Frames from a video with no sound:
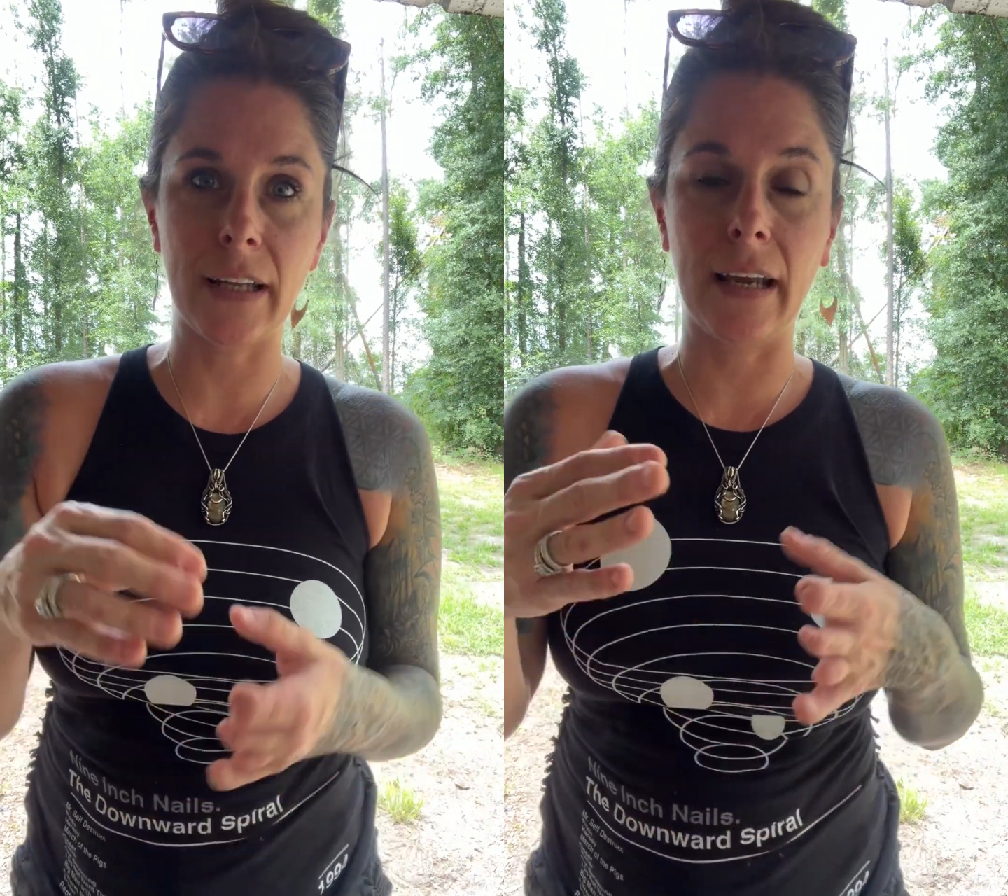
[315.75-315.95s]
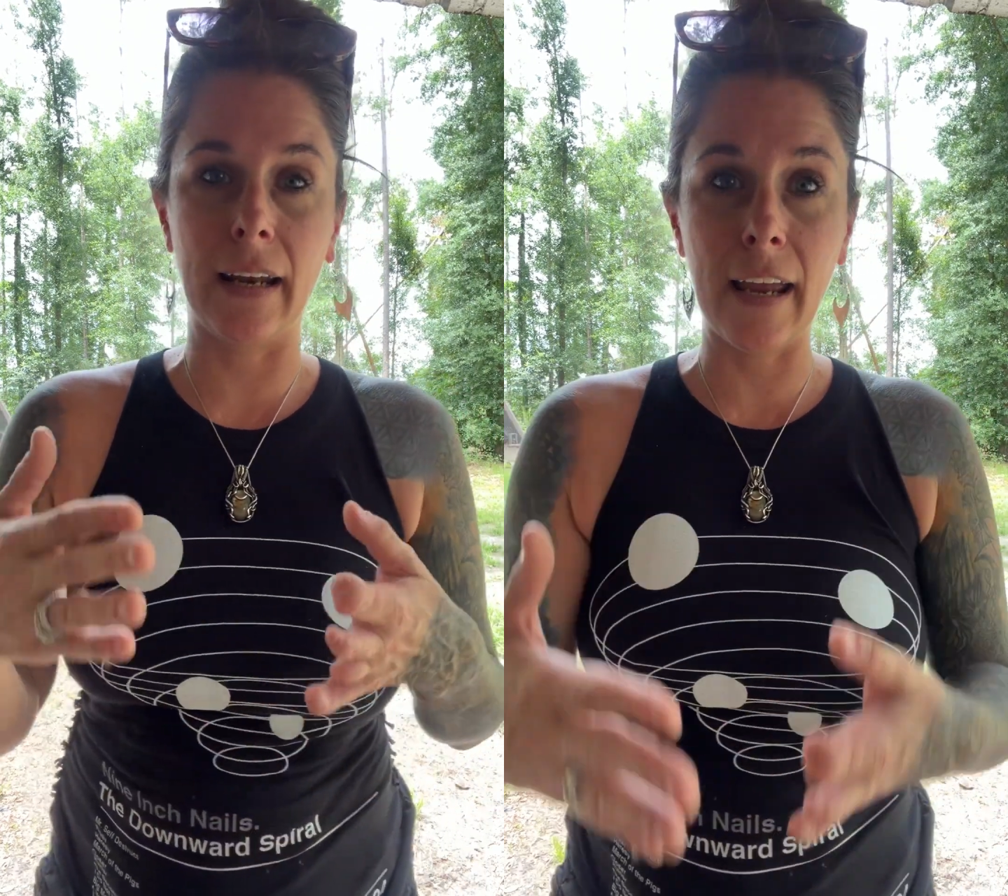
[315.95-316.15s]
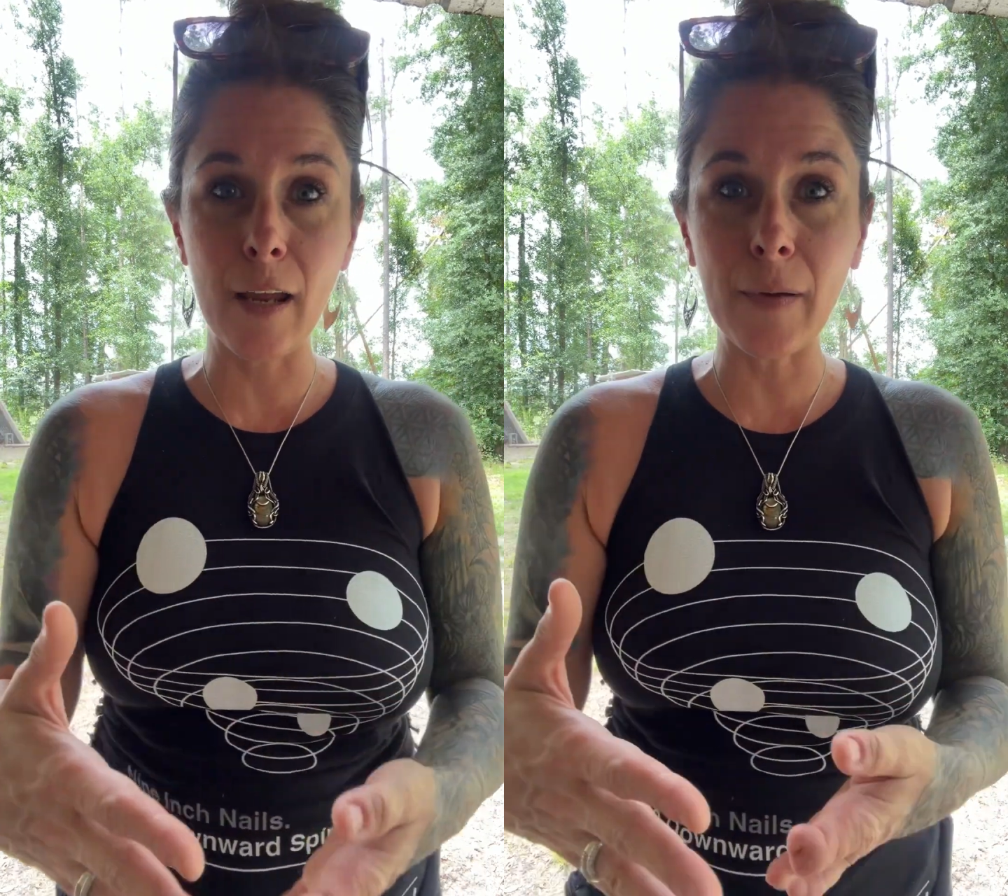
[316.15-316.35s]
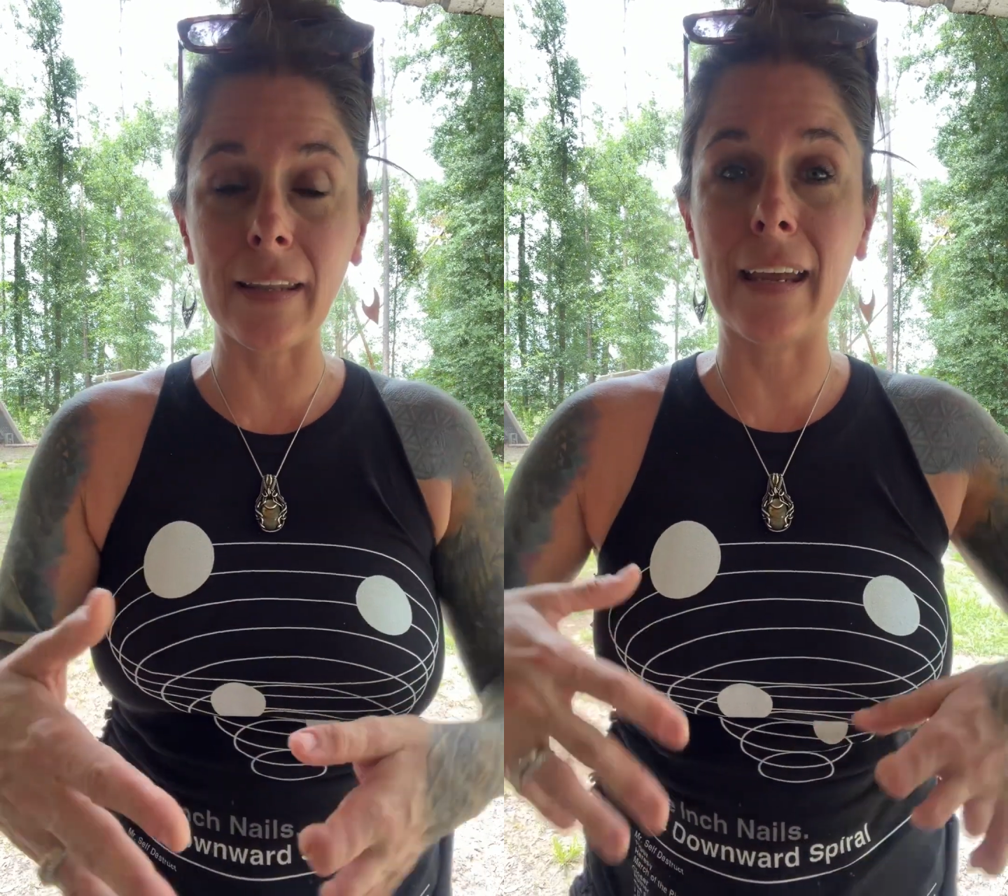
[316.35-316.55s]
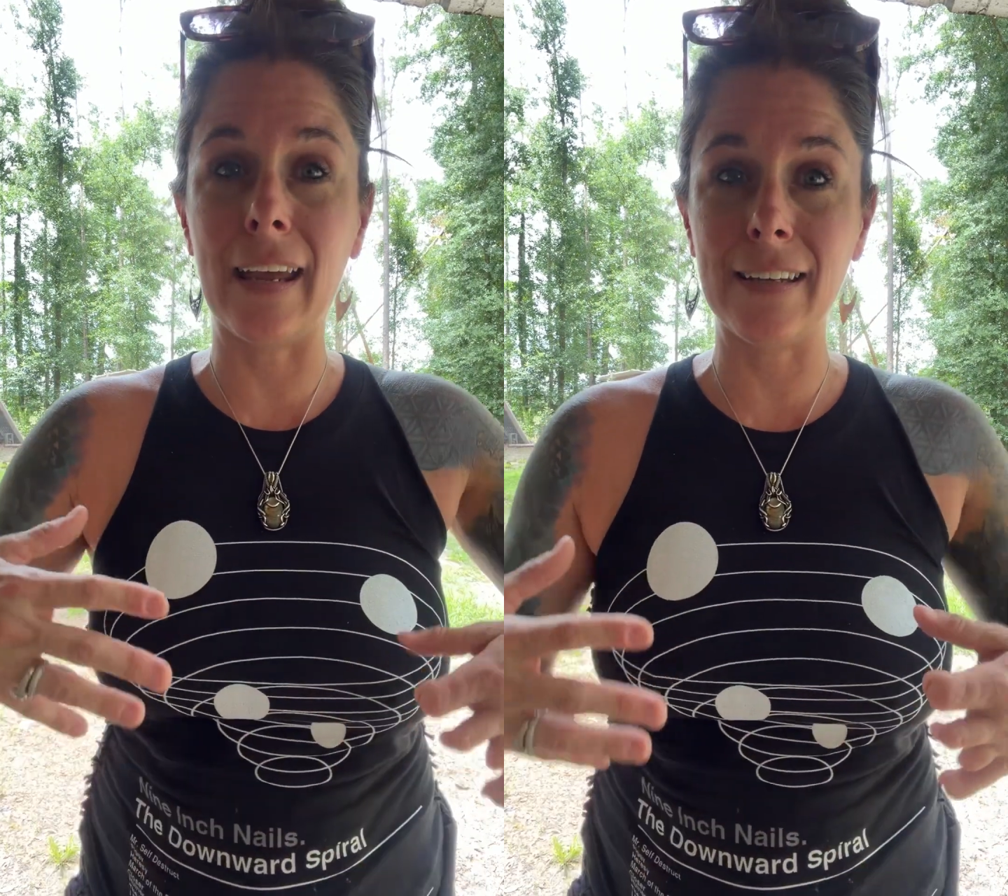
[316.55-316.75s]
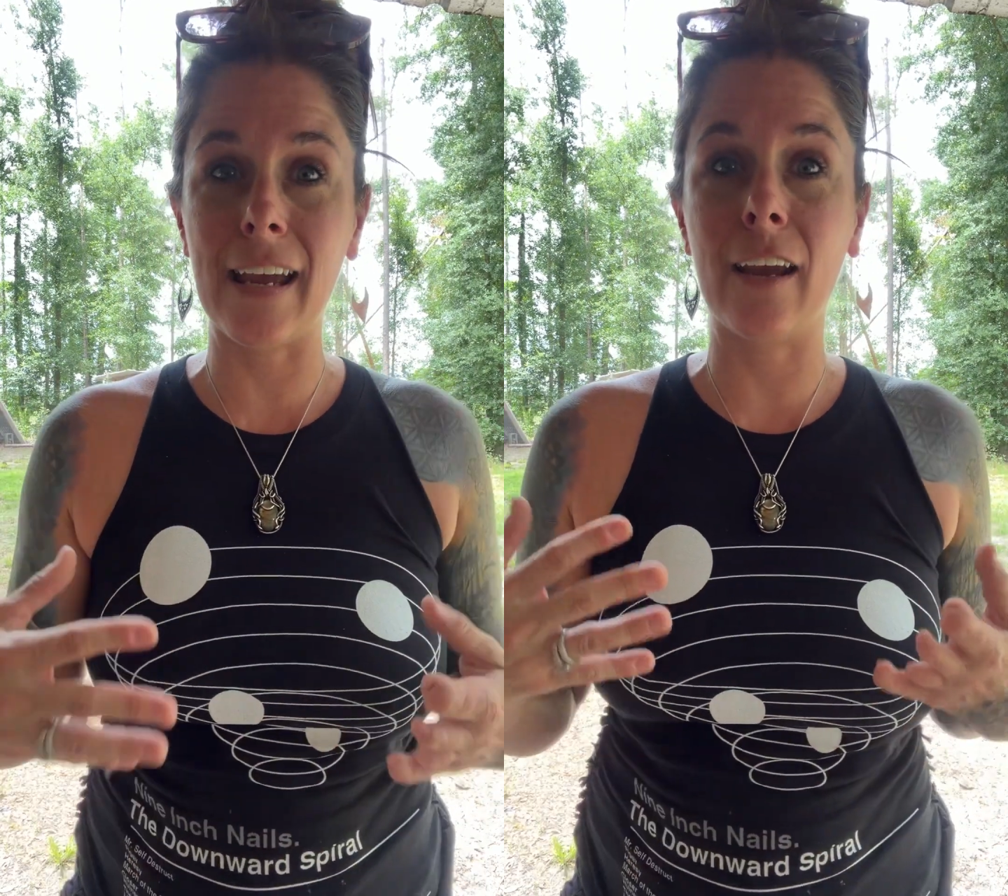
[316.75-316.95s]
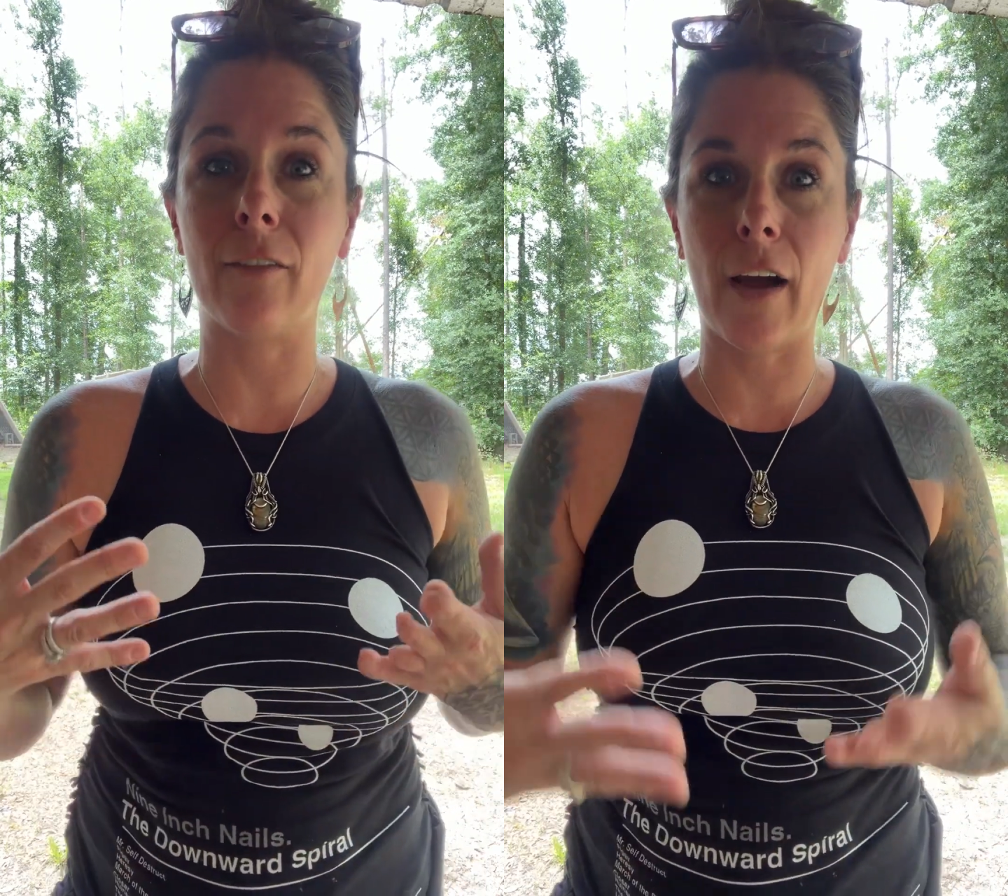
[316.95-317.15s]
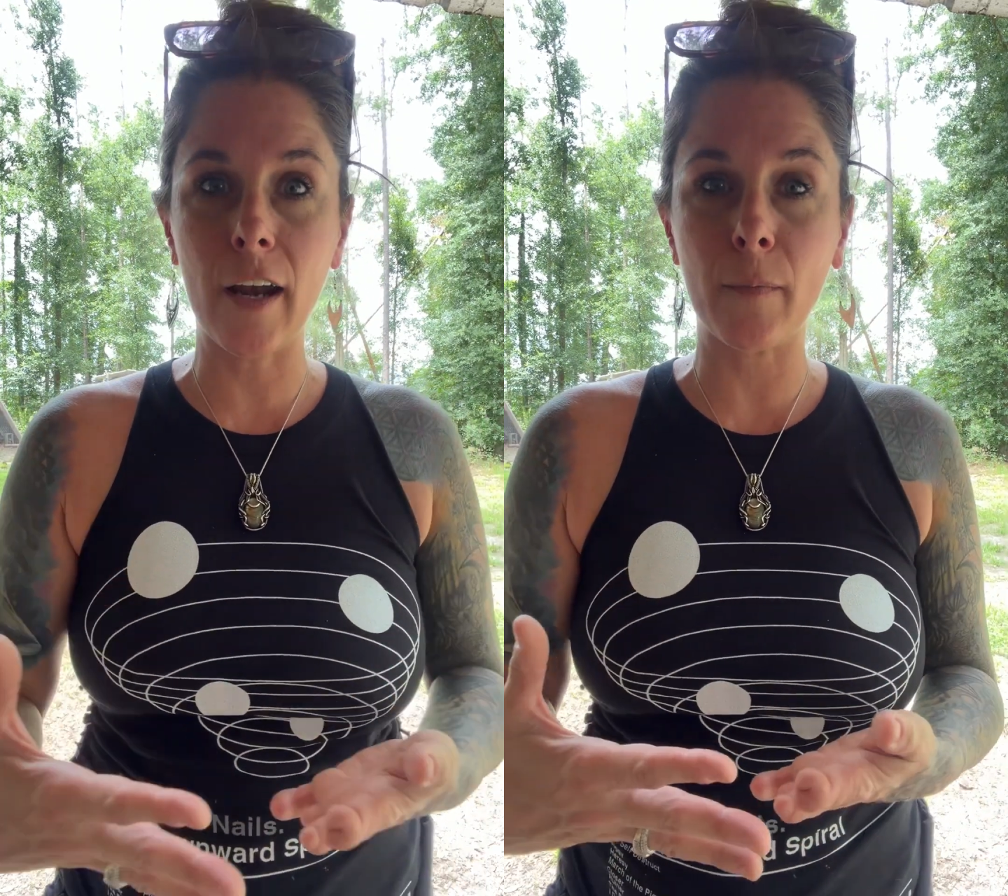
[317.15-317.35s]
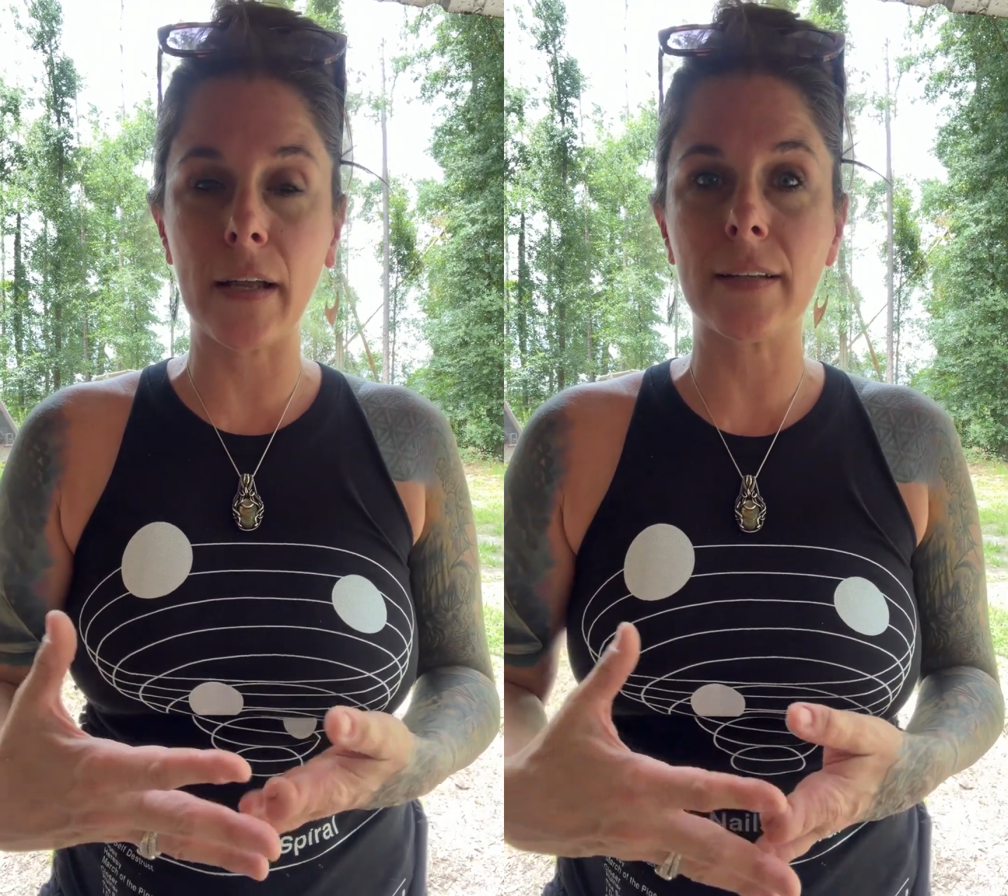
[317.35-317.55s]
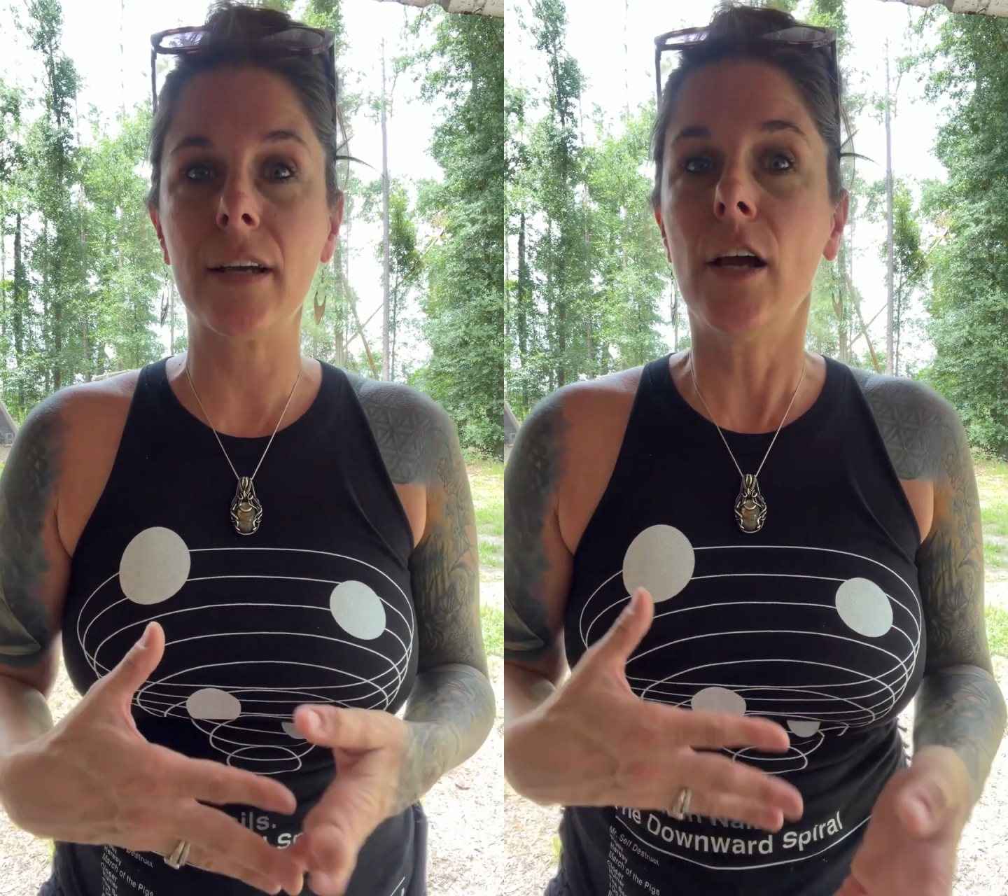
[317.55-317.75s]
inhibit the intake of vitamins